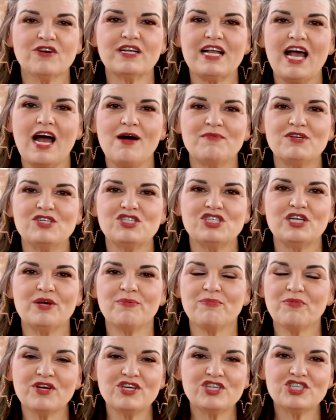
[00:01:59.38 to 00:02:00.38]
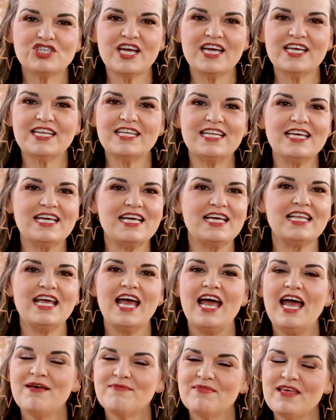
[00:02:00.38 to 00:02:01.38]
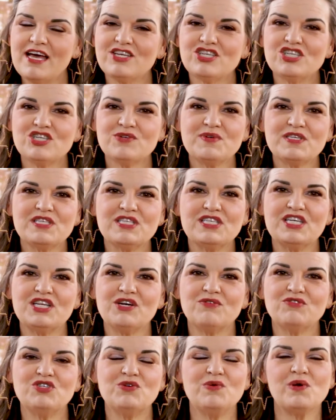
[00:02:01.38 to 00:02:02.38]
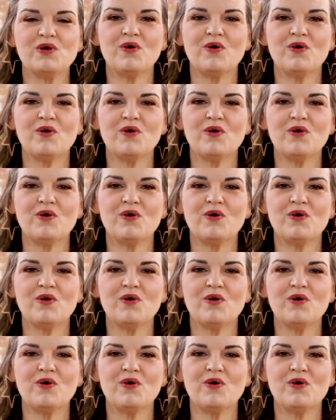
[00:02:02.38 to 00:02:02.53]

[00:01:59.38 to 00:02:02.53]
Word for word: and how much she appreciated it, that she was, you know, doing